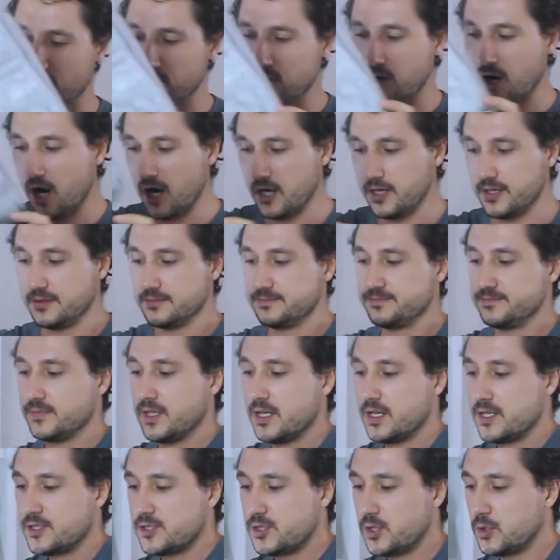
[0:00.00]
garden.
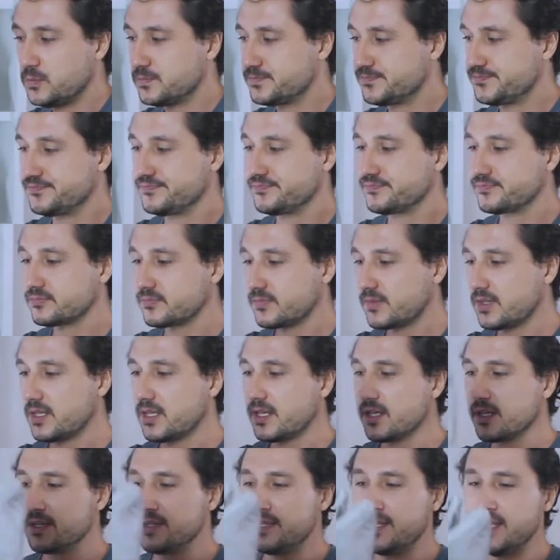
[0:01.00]
So
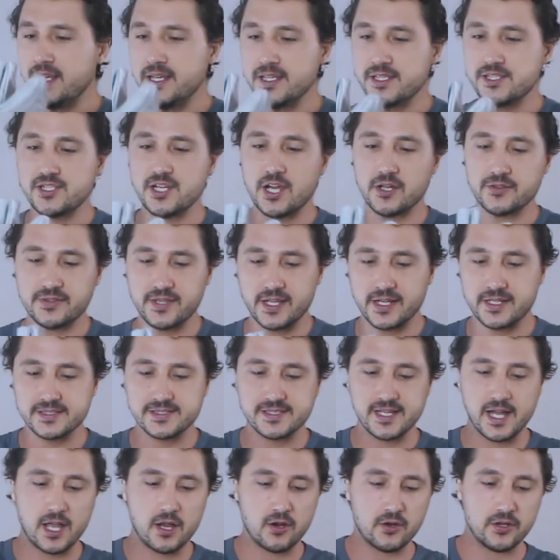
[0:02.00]
this
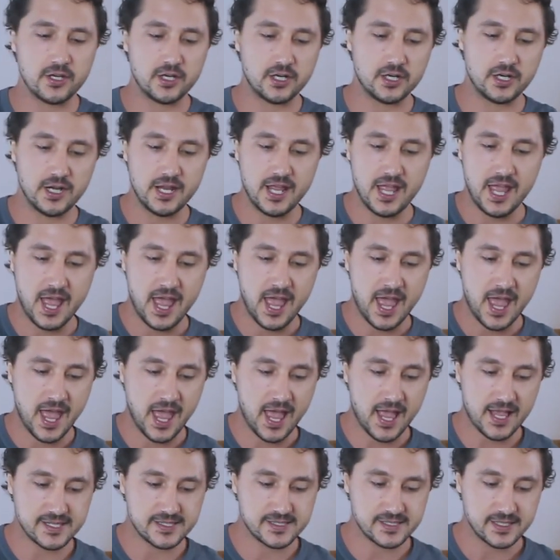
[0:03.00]
geotextile here
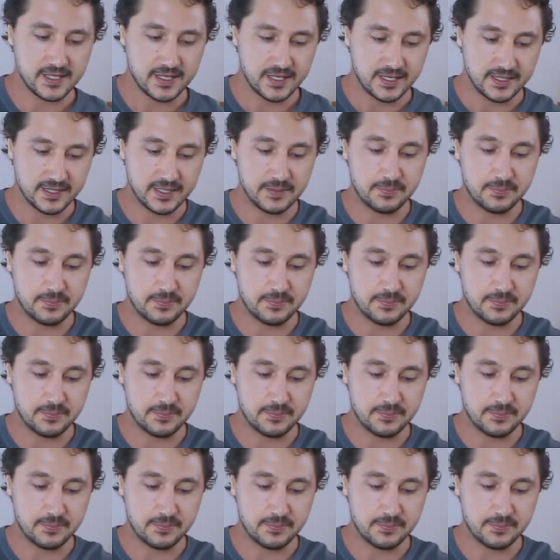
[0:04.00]
has the